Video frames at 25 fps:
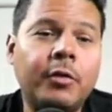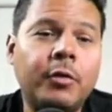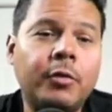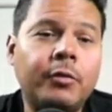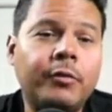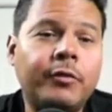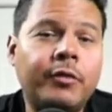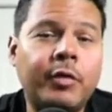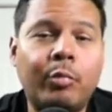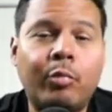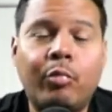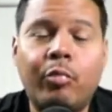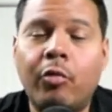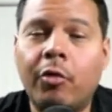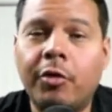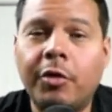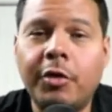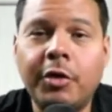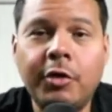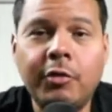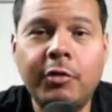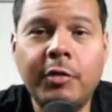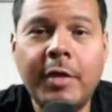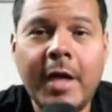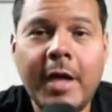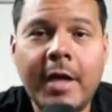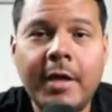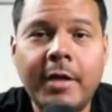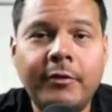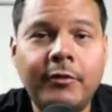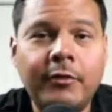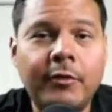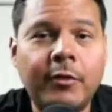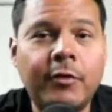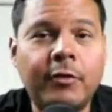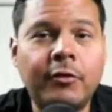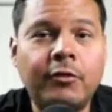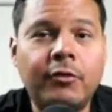to support you
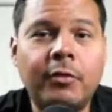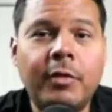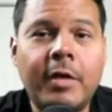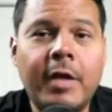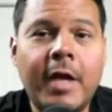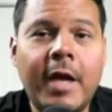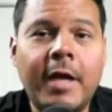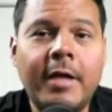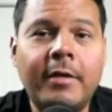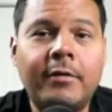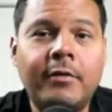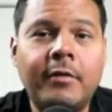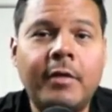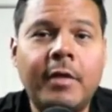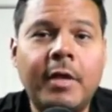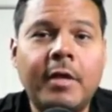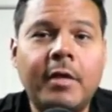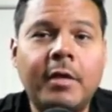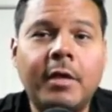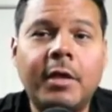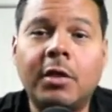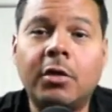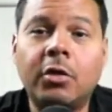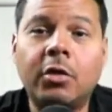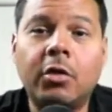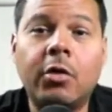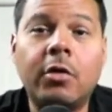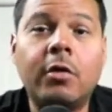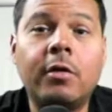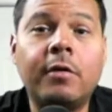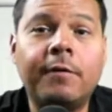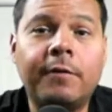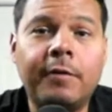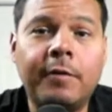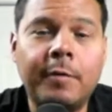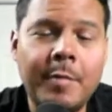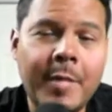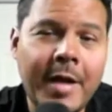guys so that you guys can
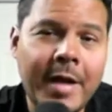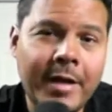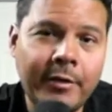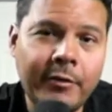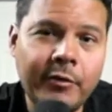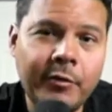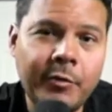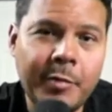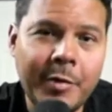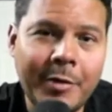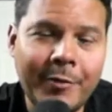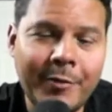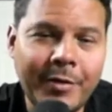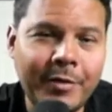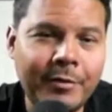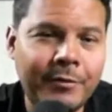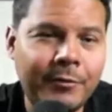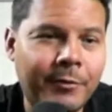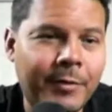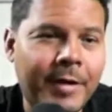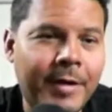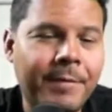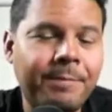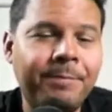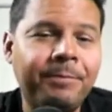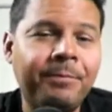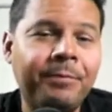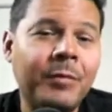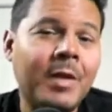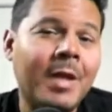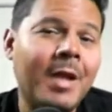learn from my experience, right?